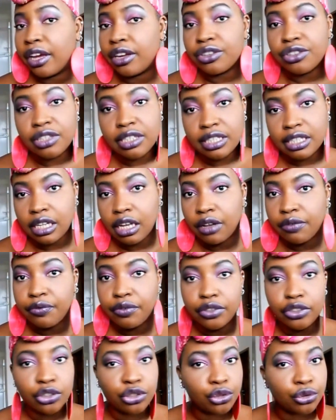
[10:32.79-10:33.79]
yourself for
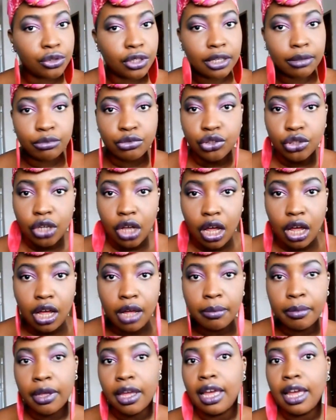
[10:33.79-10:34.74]
your dream job,